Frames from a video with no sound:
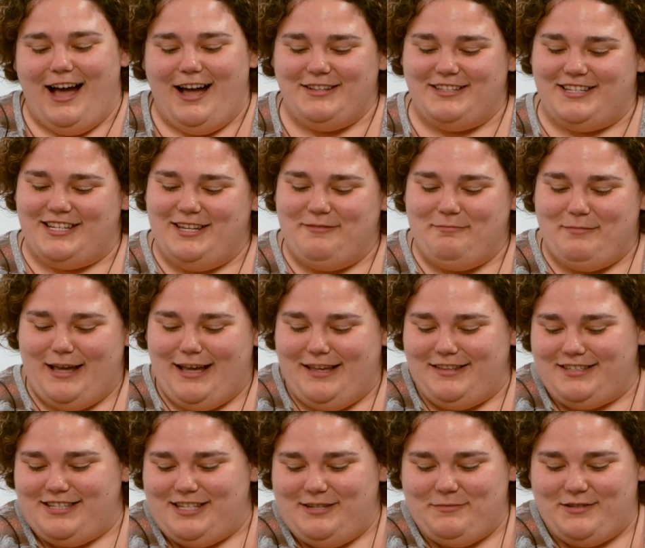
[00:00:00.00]
Team
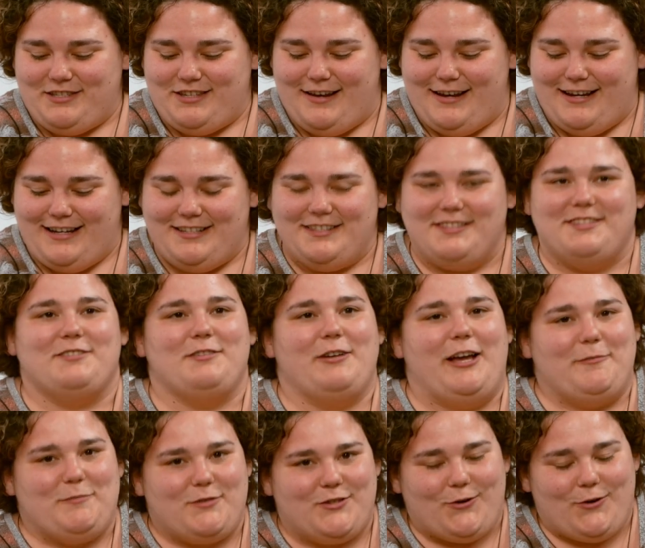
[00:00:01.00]
math, team science.
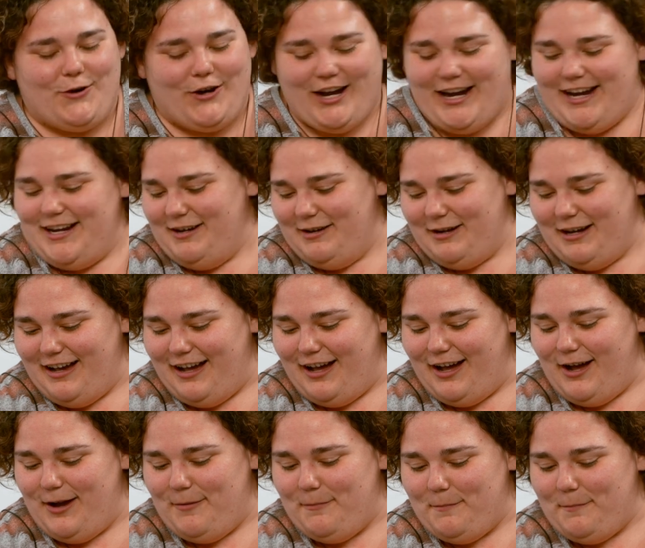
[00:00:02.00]
I'm sorry.
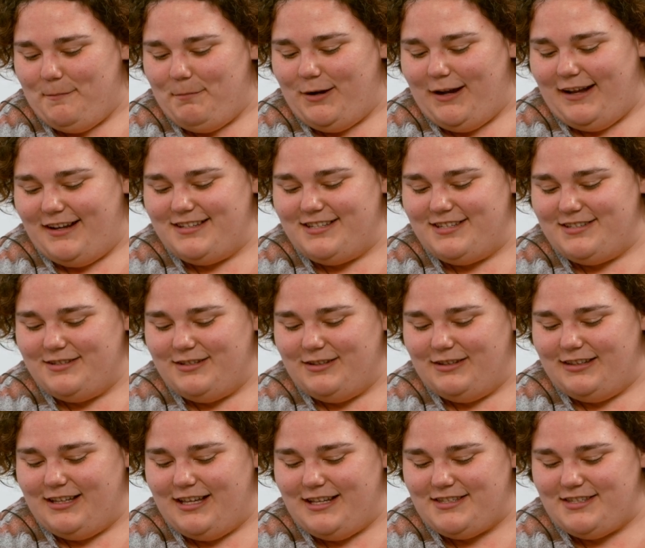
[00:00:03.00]
But
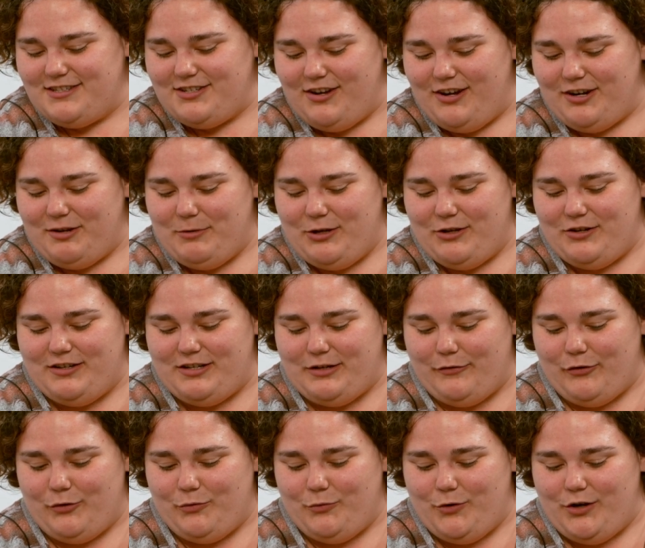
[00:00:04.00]
let's talk about a
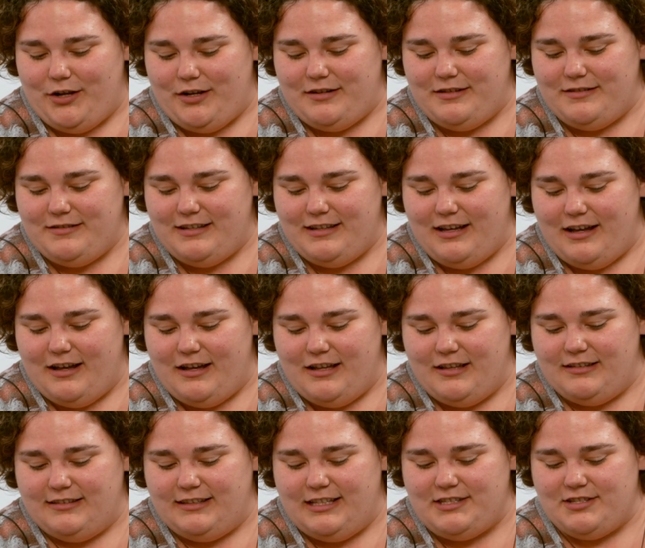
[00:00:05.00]
different one.
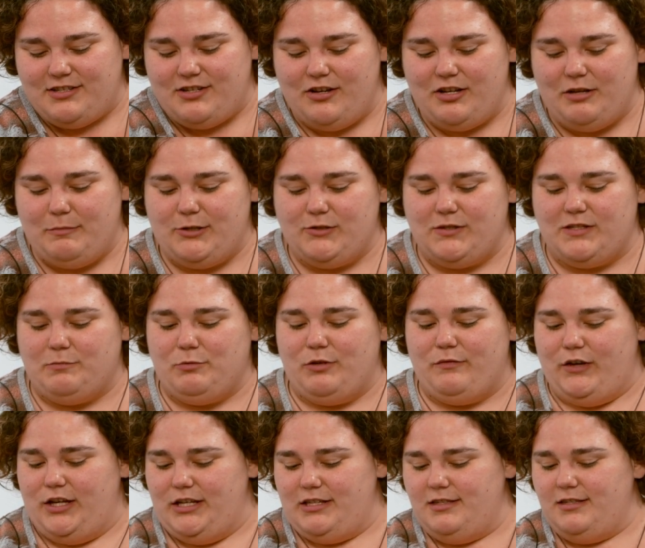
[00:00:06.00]
Let's talk about some
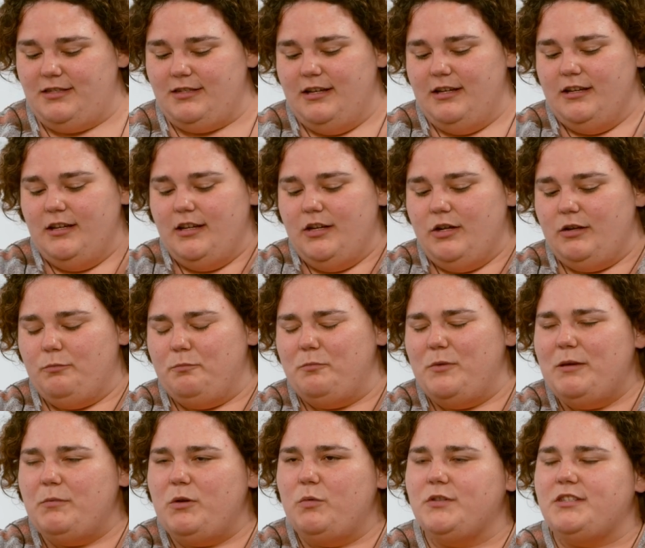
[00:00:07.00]
advice.
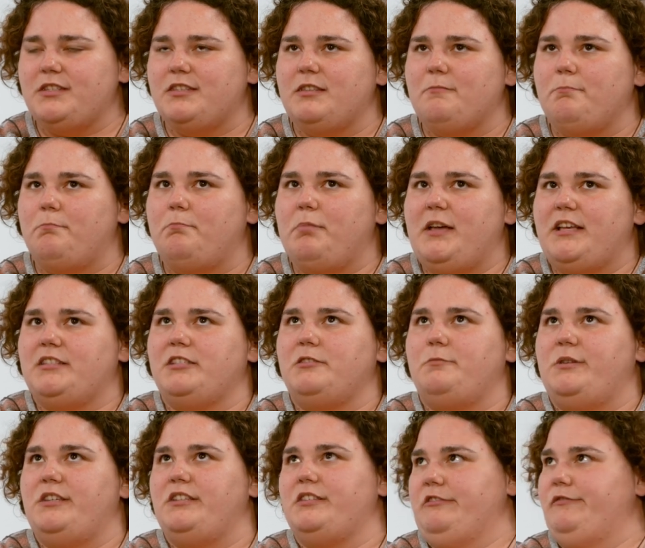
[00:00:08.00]
Maybe what's the best
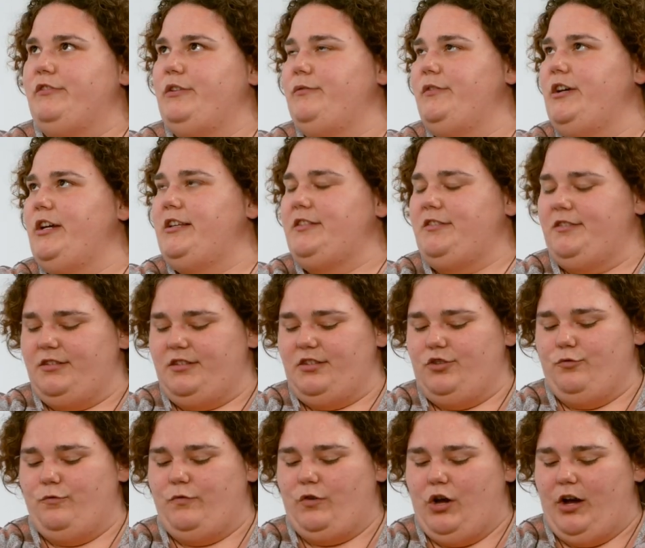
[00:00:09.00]
piece of advice
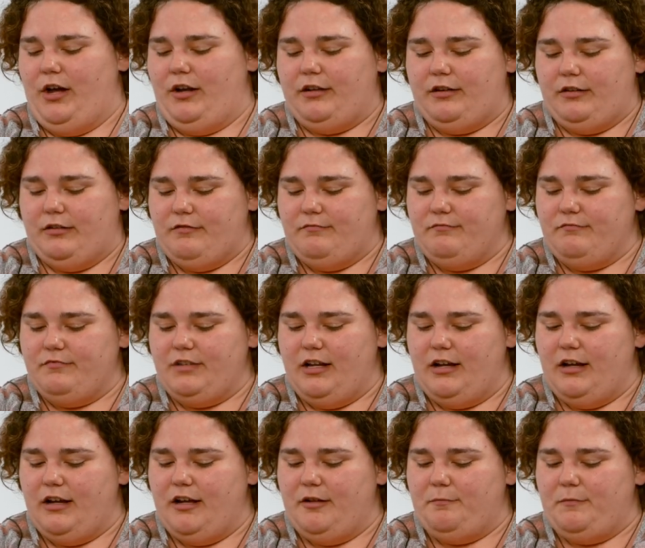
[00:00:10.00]
you've gotten
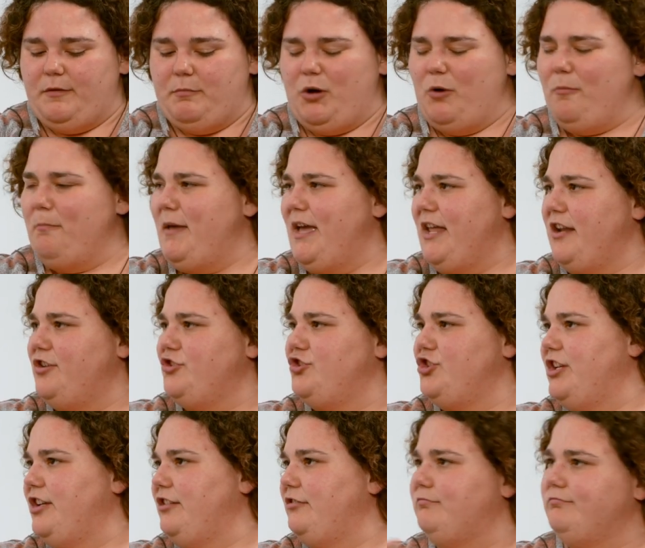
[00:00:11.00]
about
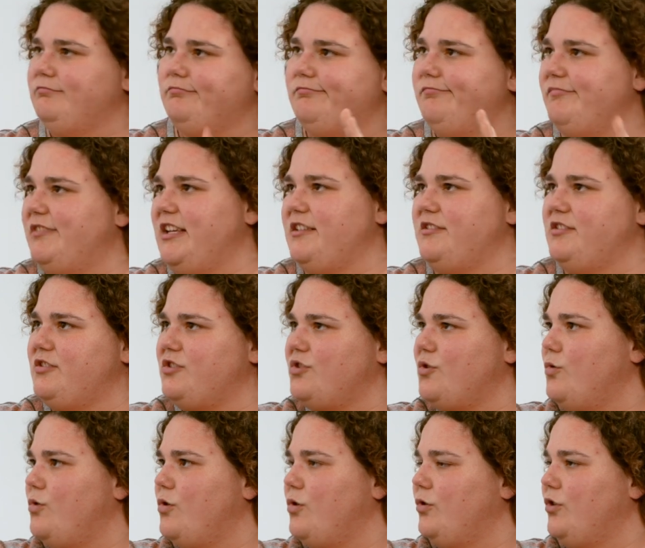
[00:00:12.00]
managing things at
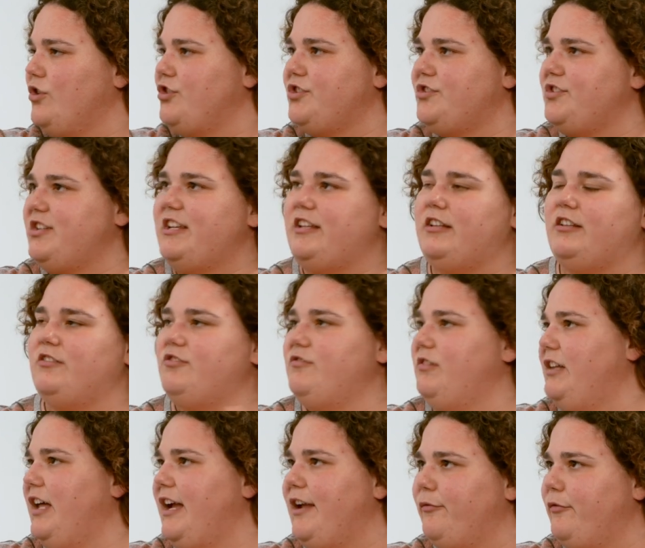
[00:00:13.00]
school or just
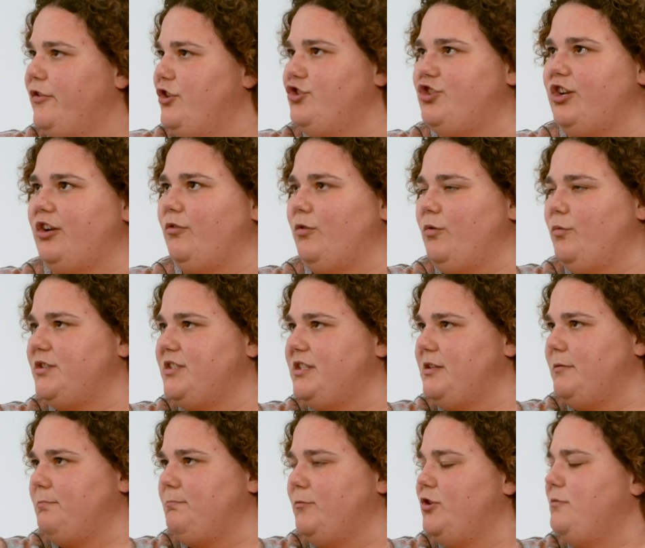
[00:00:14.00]
in life in general? What's
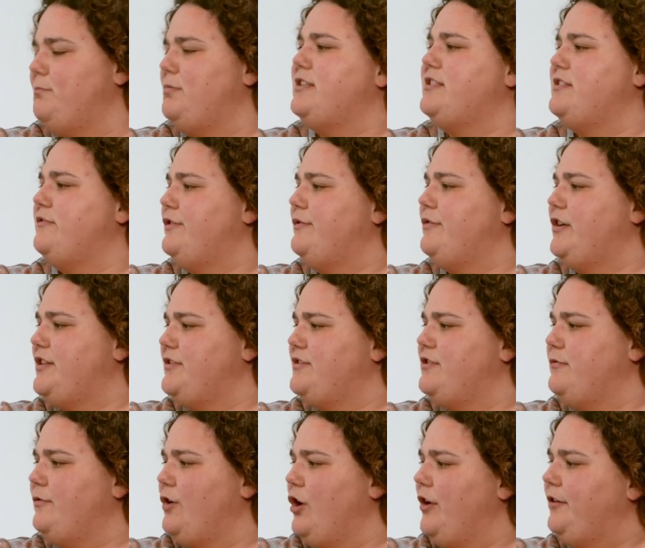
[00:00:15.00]
a good piece of advice
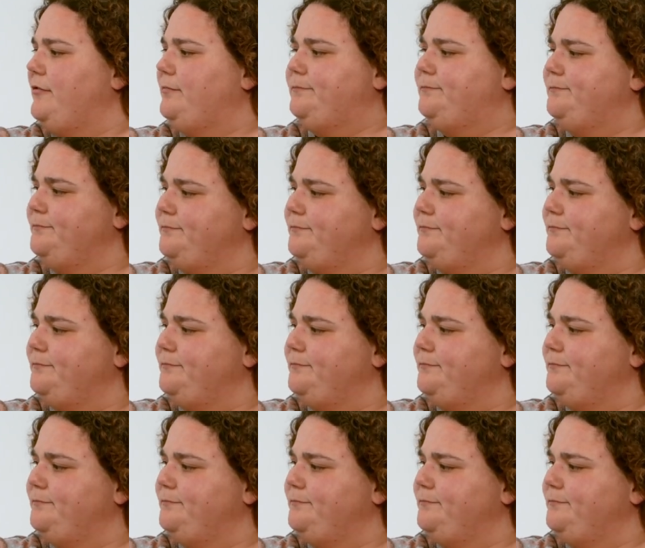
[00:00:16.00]
you've gotten?